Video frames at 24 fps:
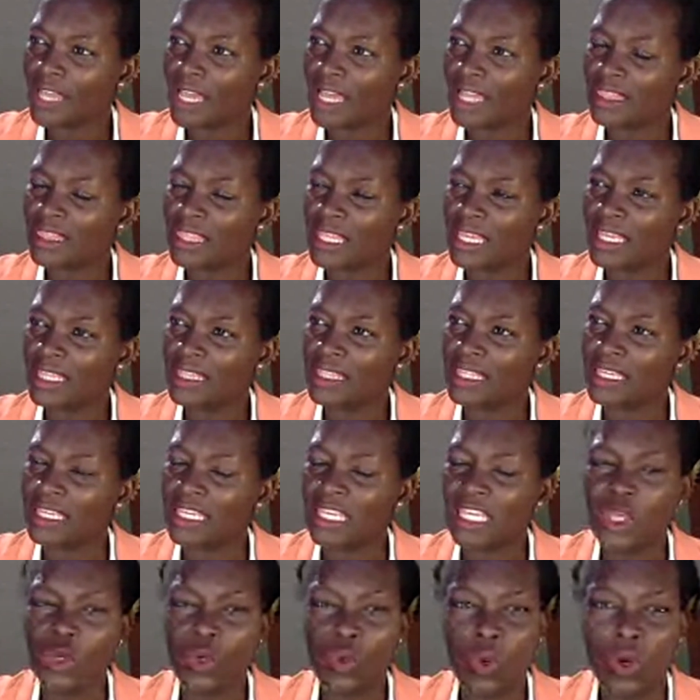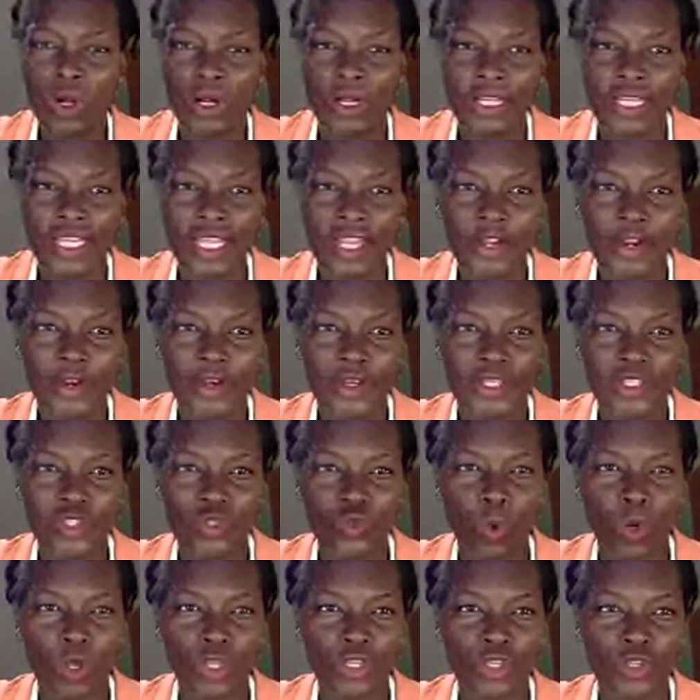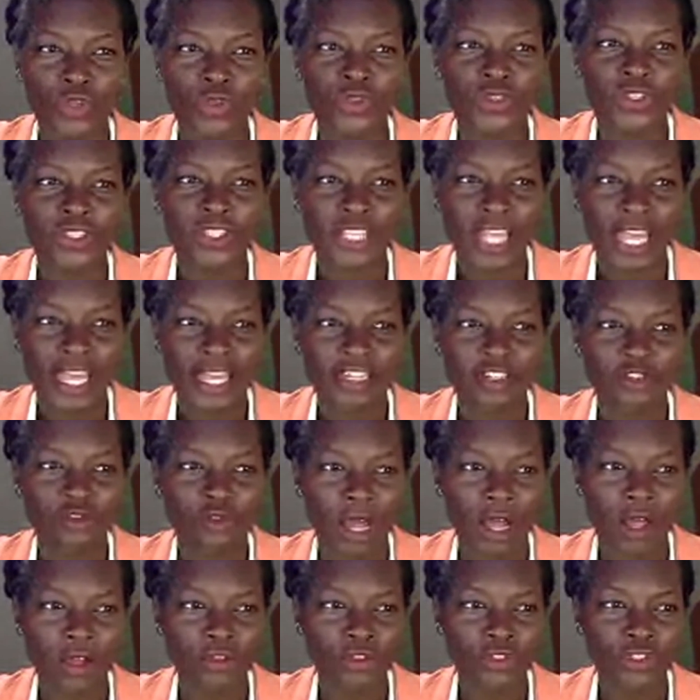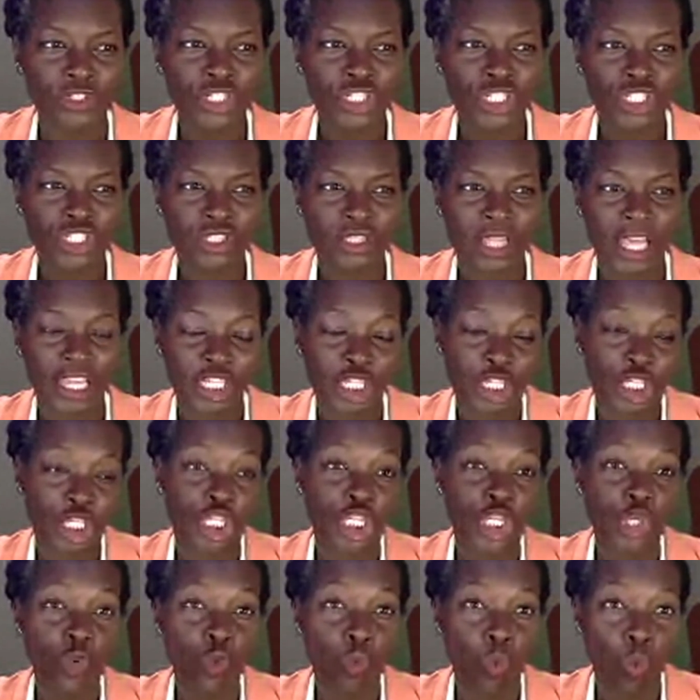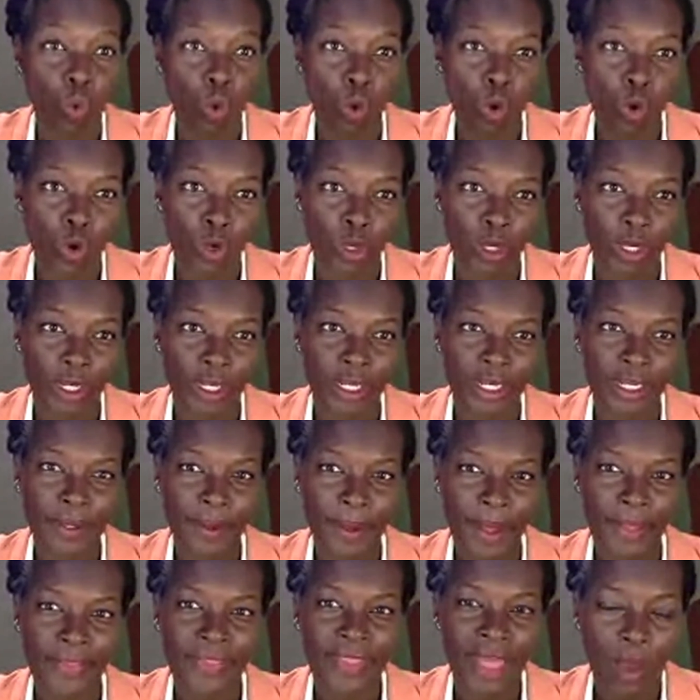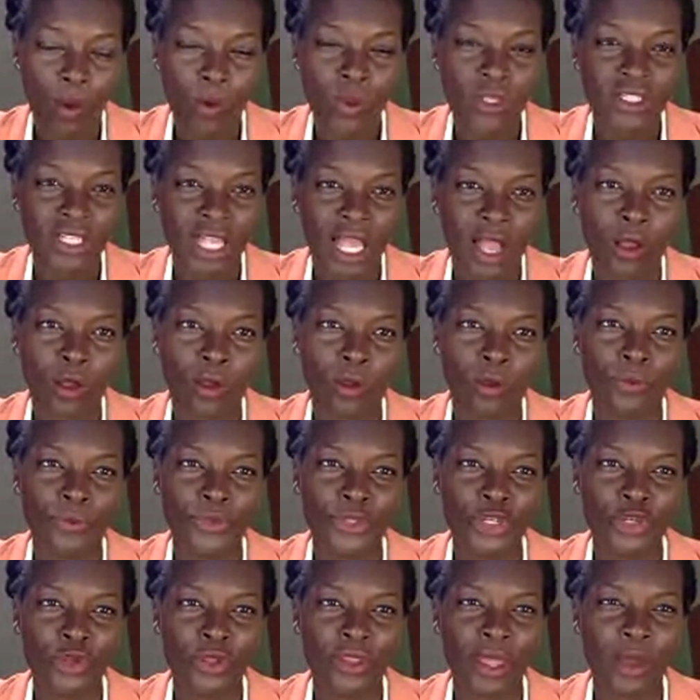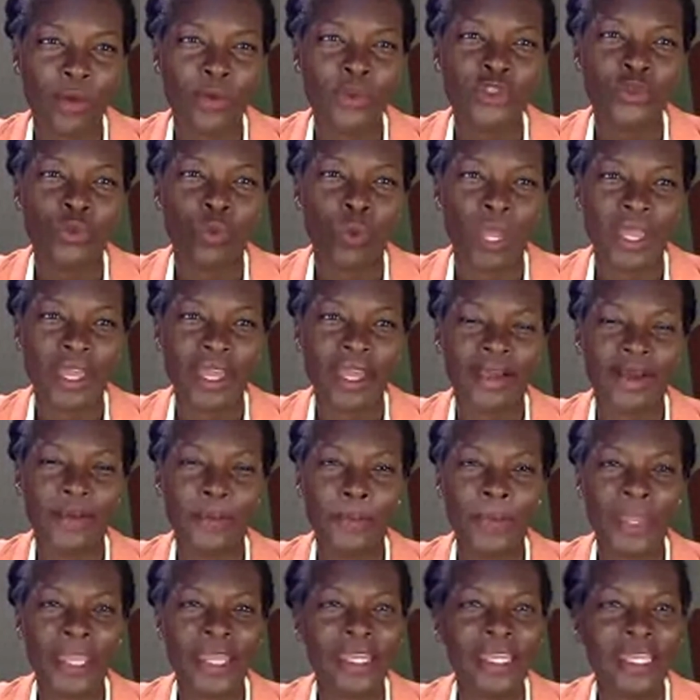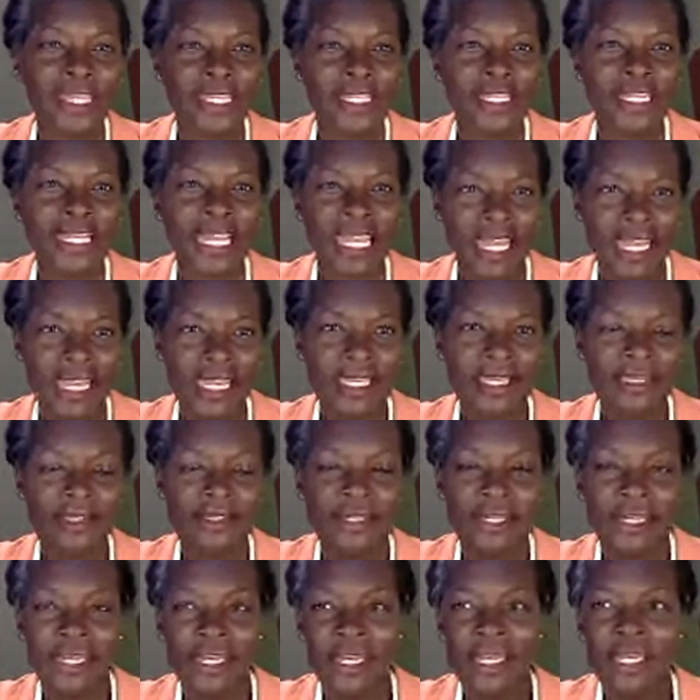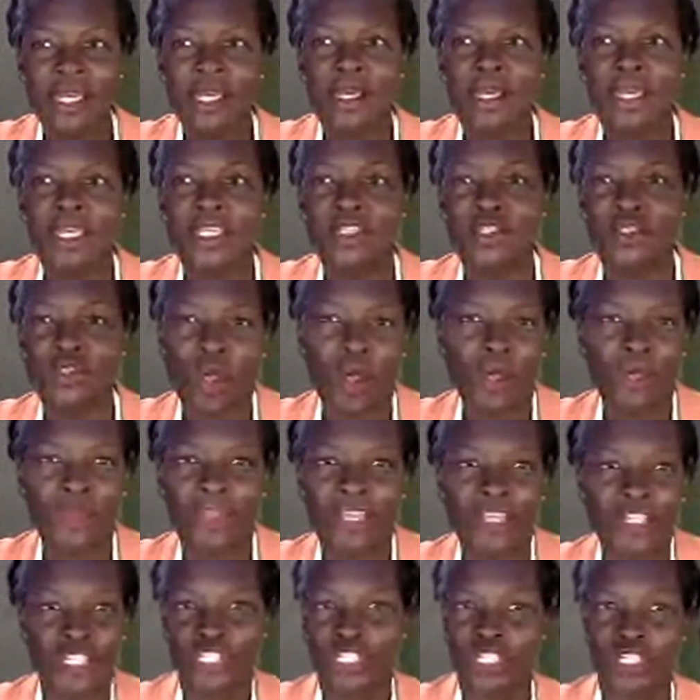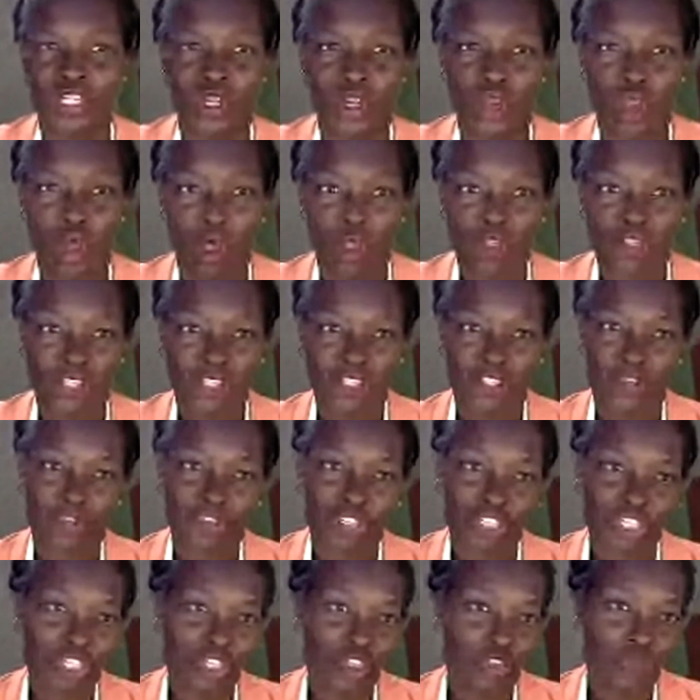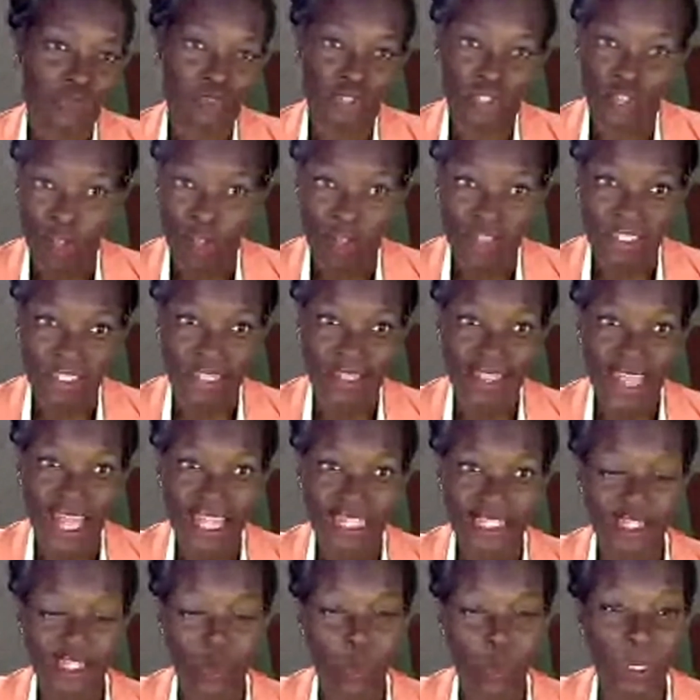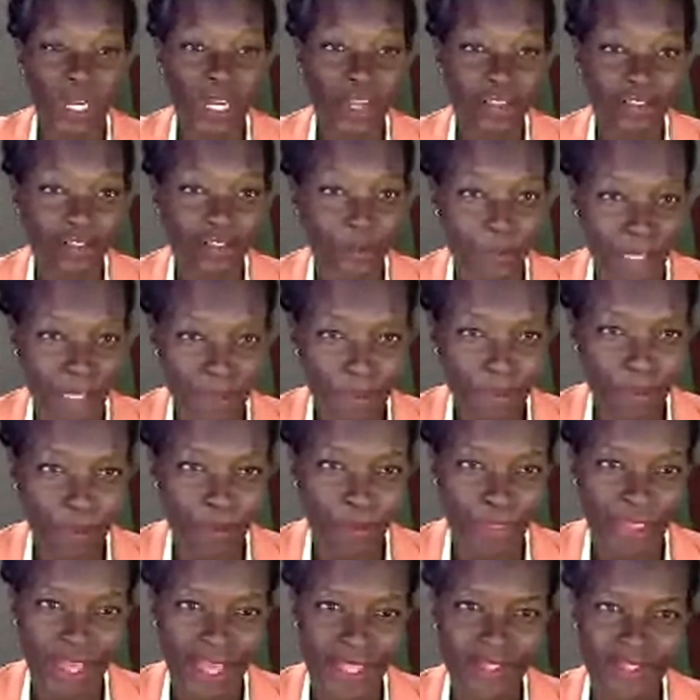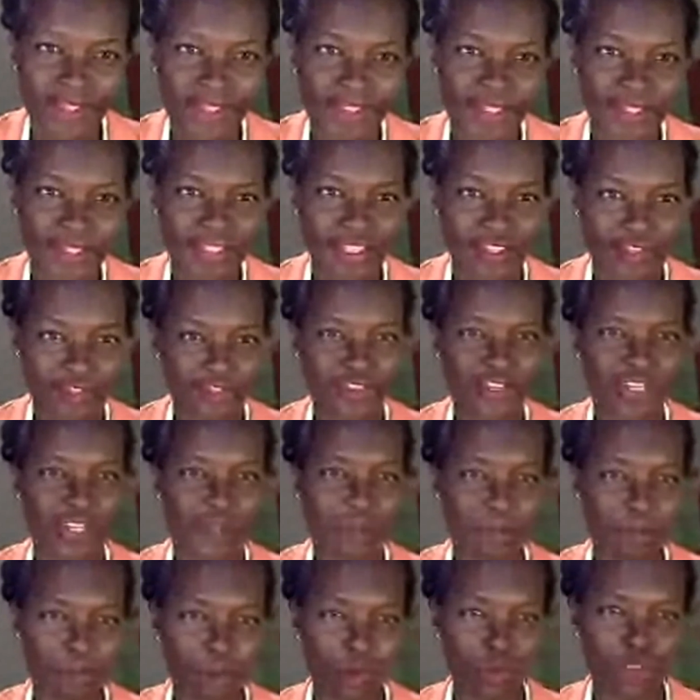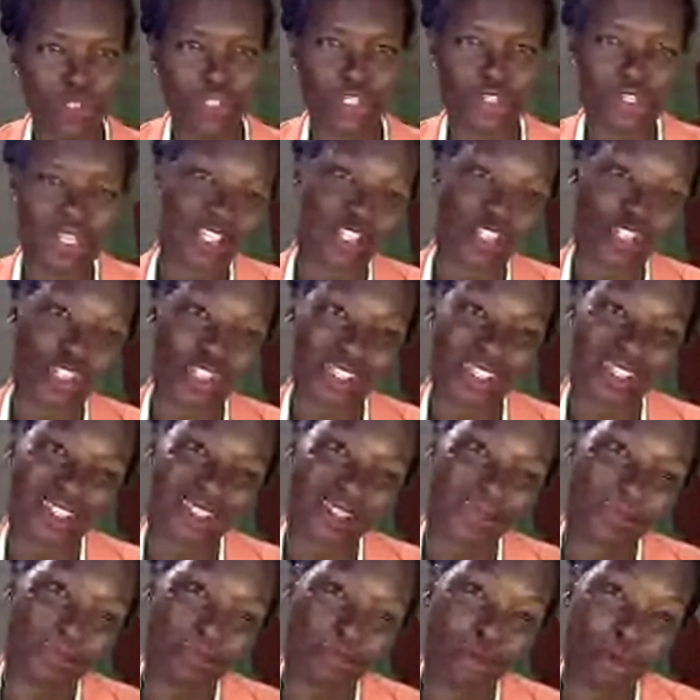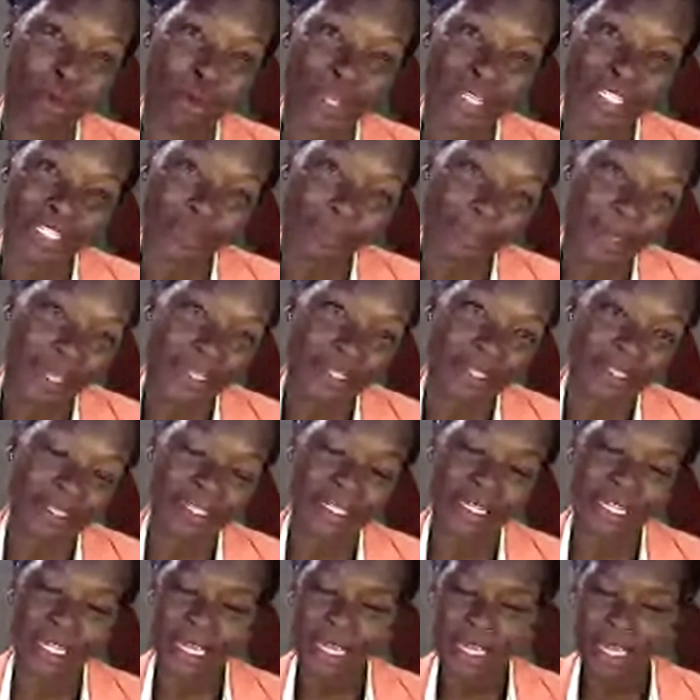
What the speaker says: I think the key word here is what you said around that she won. And that was how, that was where her pain lay. It's not that she lost, because if she's lost and that's the will of the people, that's a different emotion. That's just disappointment.